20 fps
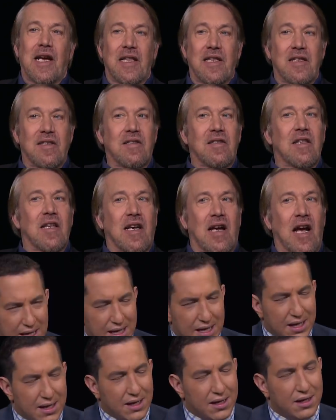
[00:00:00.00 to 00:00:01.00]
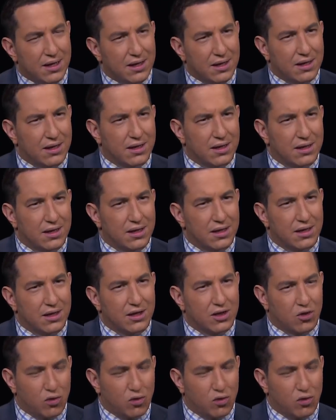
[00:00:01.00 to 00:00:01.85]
and the conduct is pretty serious.